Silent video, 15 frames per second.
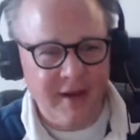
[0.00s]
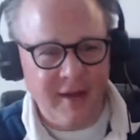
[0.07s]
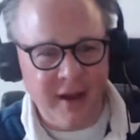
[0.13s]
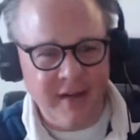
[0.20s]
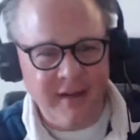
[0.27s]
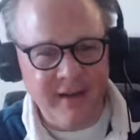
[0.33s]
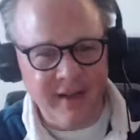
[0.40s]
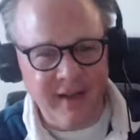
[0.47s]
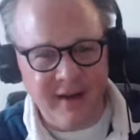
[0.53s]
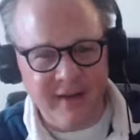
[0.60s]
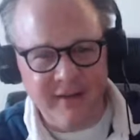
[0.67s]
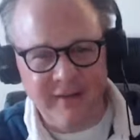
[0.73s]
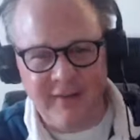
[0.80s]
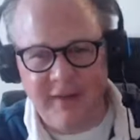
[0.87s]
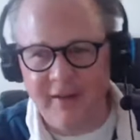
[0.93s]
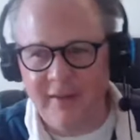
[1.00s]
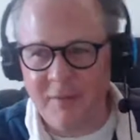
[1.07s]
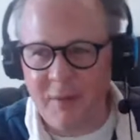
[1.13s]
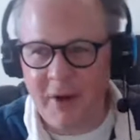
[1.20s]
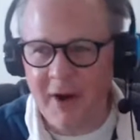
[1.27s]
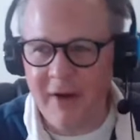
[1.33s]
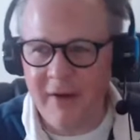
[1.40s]
Talk to you later. See you
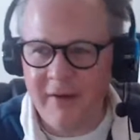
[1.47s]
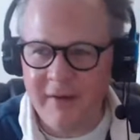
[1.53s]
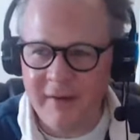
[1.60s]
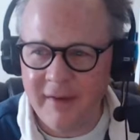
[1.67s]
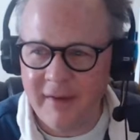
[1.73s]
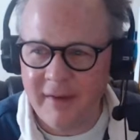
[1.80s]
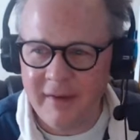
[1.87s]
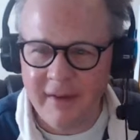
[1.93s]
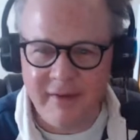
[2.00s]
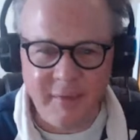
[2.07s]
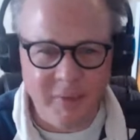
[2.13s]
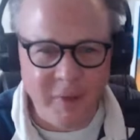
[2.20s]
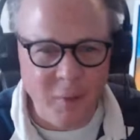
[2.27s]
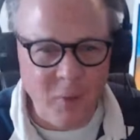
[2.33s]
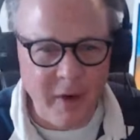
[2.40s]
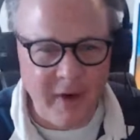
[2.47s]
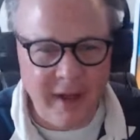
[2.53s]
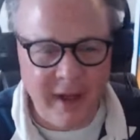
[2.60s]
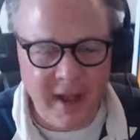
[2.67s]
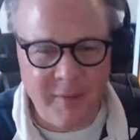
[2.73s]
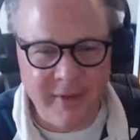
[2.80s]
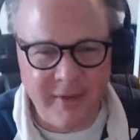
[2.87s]
tomorrow. Unless something
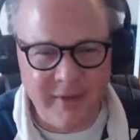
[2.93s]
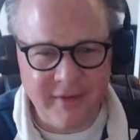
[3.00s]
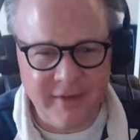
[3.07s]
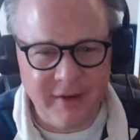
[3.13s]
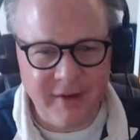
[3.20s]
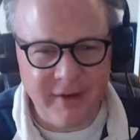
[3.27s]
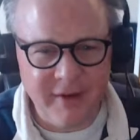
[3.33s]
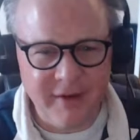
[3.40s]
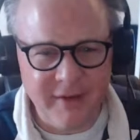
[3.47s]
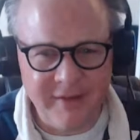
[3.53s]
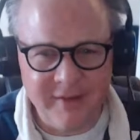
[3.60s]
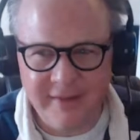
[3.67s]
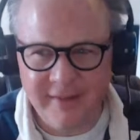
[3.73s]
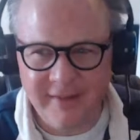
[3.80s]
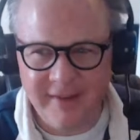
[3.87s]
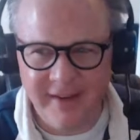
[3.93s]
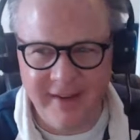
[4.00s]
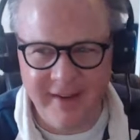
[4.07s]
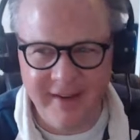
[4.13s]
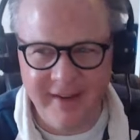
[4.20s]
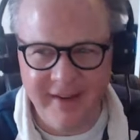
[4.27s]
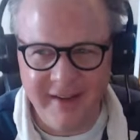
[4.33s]
weird happens, you know.
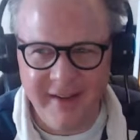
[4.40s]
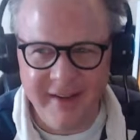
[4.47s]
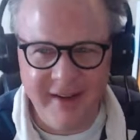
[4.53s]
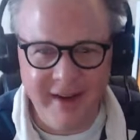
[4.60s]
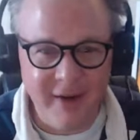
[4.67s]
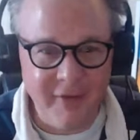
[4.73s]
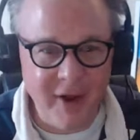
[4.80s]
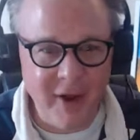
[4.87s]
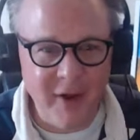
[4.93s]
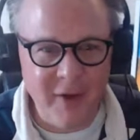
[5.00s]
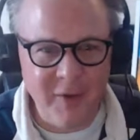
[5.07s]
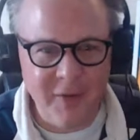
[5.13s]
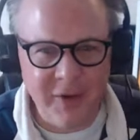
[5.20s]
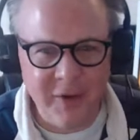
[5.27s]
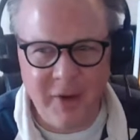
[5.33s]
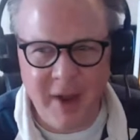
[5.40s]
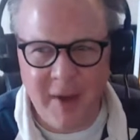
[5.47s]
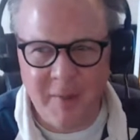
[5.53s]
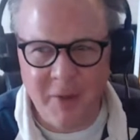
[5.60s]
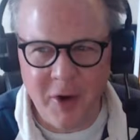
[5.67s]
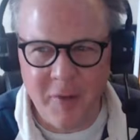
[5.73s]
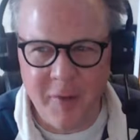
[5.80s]
You never know with the new
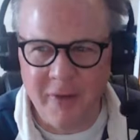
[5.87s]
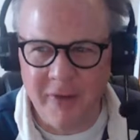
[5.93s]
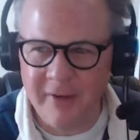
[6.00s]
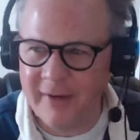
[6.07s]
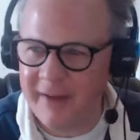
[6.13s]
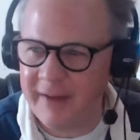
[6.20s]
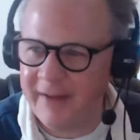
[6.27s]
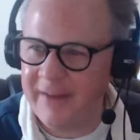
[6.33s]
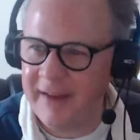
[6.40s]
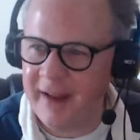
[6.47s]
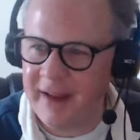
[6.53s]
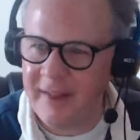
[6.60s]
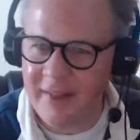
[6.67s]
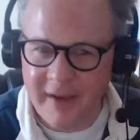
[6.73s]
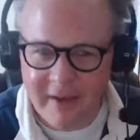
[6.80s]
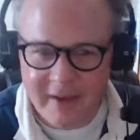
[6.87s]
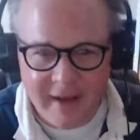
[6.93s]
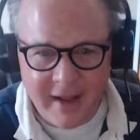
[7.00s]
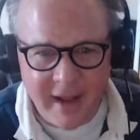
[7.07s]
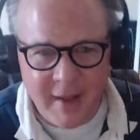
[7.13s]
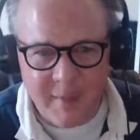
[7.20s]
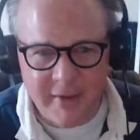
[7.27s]
abnormal. Anything
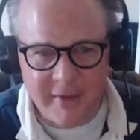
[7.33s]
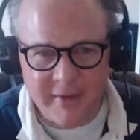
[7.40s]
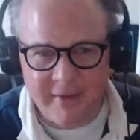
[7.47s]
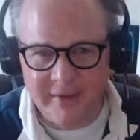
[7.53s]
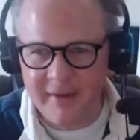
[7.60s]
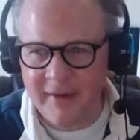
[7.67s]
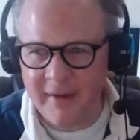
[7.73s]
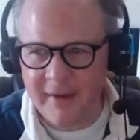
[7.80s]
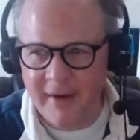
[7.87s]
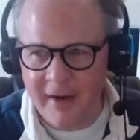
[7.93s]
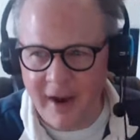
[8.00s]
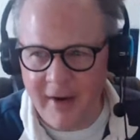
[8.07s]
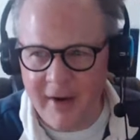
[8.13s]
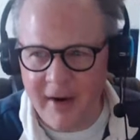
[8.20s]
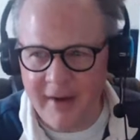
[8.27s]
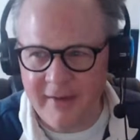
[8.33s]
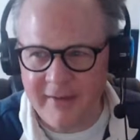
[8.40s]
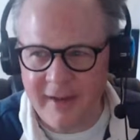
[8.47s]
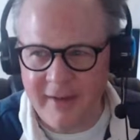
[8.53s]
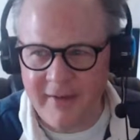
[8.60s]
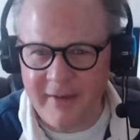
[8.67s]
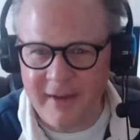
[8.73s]
could happen. All right.
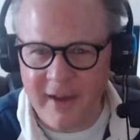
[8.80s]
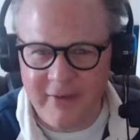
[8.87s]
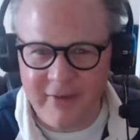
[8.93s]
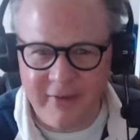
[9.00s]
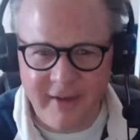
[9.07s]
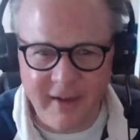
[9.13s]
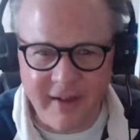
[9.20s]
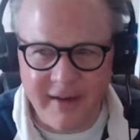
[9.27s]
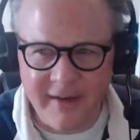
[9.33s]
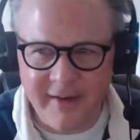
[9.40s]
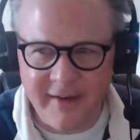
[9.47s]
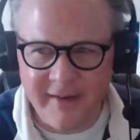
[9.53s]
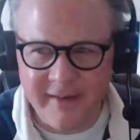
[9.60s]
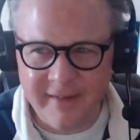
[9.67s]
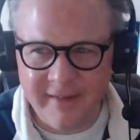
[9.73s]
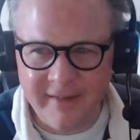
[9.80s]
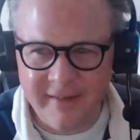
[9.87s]
Stay safe. See you later.